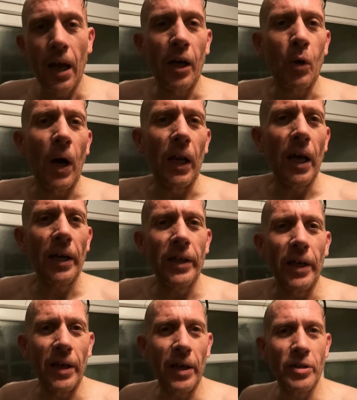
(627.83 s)
I quite
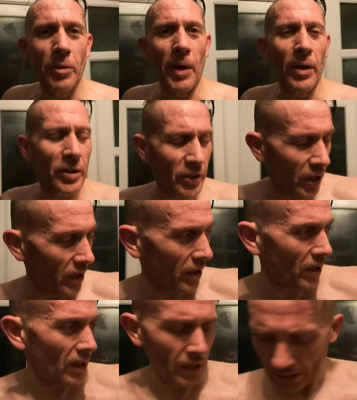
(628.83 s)
like it, to be honest.
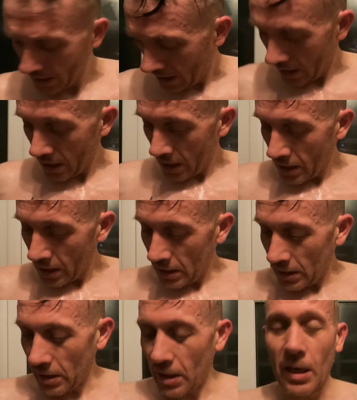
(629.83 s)

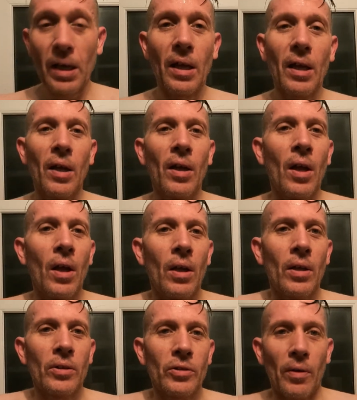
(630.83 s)
Yeah.
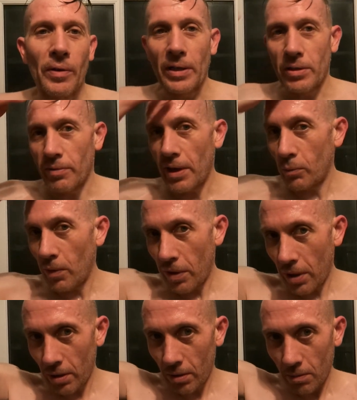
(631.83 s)
So I'll get to ride
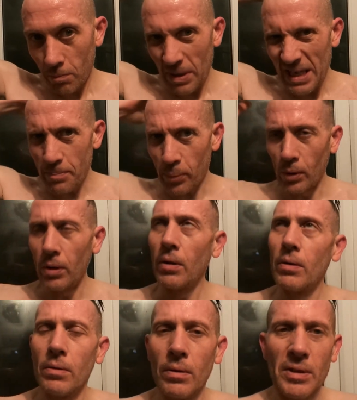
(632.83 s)
with people.
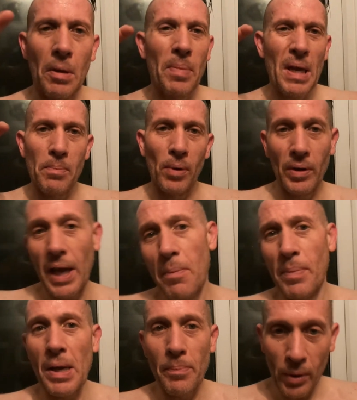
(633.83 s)
I say people, they
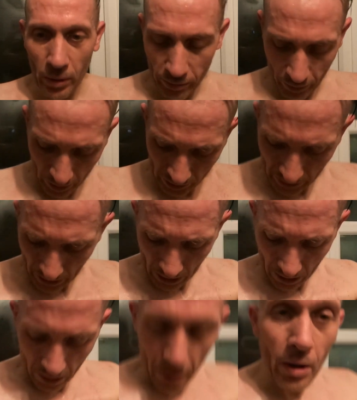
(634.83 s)
are people. Of course they
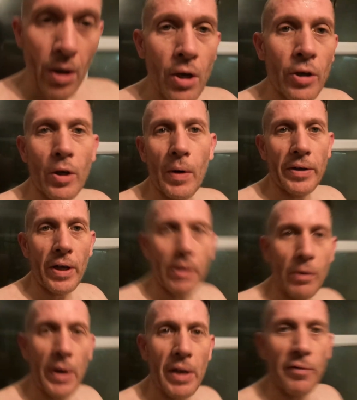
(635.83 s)
are. No
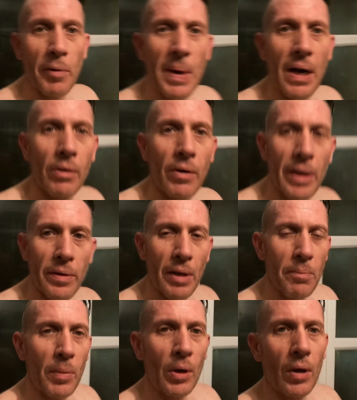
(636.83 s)
idea who any of them are or
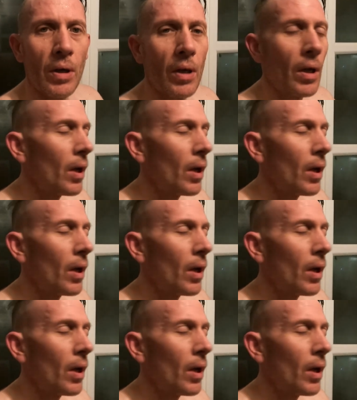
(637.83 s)
anything, but